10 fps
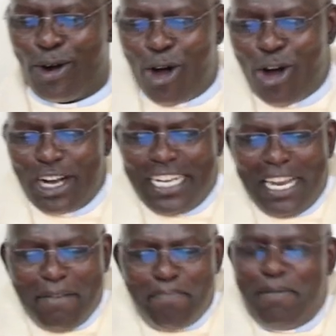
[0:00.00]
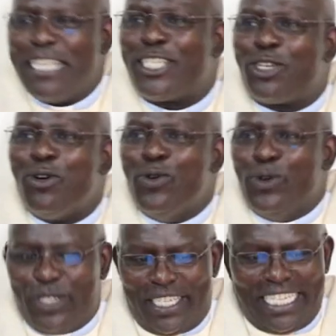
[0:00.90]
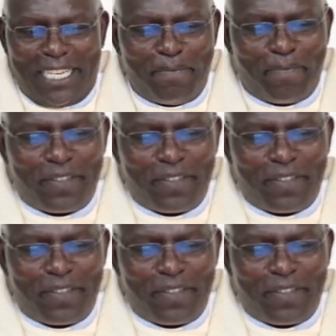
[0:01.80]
God bestows